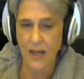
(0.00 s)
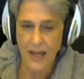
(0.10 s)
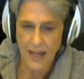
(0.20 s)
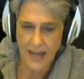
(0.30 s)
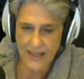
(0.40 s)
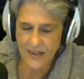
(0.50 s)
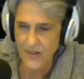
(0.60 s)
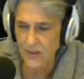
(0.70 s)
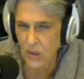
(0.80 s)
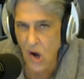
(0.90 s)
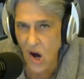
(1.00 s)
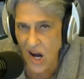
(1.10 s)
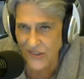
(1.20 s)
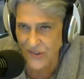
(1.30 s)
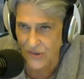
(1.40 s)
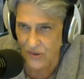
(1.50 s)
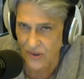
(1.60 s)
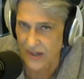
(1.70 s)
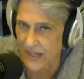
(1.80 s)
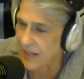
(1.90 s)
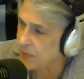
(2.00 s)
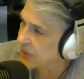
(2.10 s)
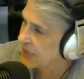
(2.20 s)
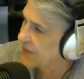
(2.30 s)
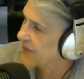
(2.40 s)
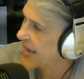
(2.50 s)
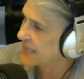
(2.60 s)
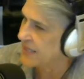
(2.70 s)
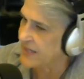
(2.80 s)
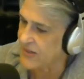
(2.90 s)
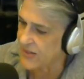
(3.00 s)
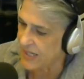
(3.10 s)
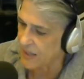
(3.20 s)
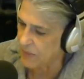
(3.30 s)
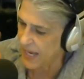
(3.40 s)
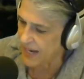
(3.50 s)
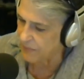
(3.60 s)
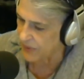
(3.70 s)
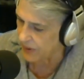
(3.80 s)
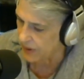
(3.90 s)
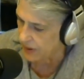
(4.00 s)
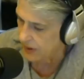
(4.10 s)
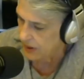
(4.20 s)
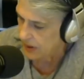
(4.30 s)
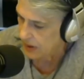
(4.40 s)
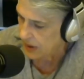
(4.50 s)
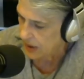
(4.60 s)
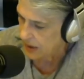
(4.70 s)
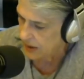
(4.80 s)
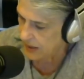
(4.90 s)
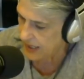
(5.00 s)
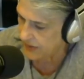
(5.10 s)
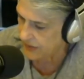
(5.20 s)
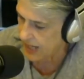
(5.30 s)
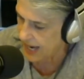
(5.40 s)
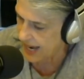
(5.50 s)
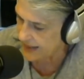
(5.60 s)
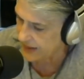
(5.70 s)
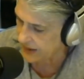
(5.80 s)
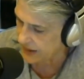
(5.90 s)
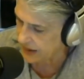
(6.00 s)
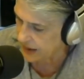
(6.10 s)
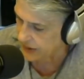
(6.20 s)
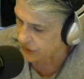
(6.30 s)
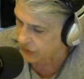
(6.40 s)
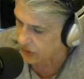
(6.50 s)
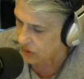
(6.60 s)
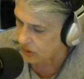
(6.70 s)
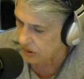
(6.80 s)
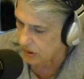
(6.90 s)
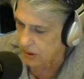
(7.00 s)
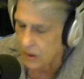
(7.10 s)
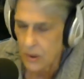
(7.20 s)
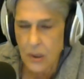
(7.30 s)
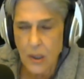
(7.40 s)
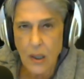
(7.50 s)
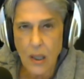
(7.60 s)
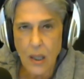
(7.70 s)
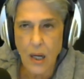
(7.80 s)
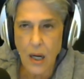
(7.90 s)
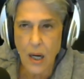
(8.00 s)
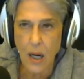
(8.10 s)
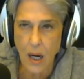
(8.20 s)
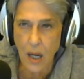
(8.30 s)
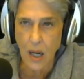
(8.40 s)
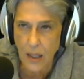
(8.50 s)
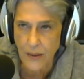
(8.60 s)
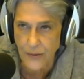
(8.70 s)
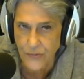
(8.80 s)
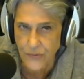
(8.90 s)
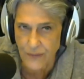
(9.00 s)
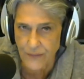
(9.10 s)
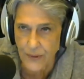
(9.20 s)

And it's a long story, but the fact is City Paper does not control the server.